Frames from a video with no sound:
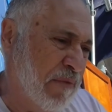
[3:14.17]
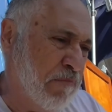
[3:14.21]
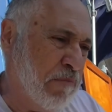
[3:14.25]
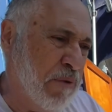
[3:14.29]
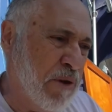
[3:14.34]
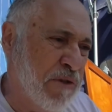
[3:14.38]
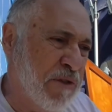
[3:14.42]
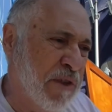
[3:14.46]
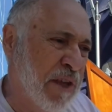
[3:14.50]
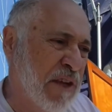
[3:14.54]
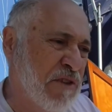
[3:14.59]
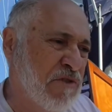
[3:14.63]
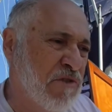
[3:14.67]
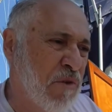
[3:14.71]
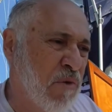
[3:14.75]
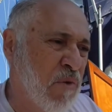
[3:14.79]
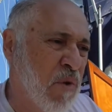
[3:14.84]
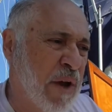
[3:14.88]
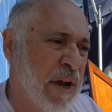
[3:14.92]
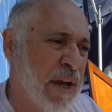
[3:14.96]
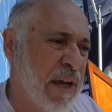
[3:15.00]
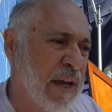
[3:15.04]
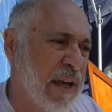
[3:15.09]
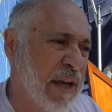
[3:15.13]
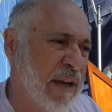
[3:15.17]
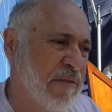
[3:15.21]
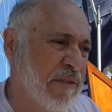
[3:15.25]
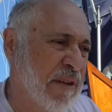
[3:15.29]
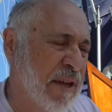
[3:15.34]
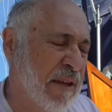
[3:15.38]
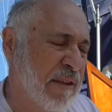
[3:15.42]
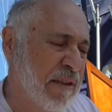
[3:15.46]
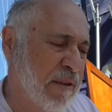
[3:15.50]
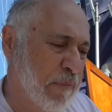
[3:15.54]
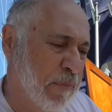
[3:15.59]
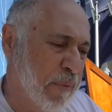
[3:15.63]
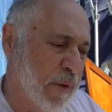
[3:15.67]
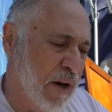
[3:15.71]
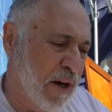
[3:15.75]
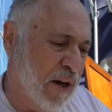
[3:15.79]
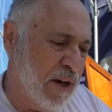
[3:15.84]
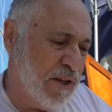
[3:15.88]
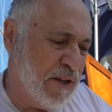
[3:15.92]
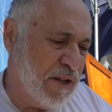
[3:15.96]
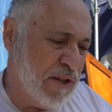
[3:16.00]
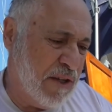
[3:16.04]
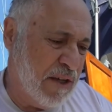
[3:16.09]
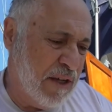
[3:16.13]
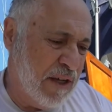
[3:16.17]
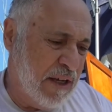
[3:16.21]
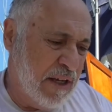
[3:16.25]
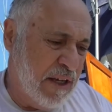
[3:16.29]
put things away, and then the parts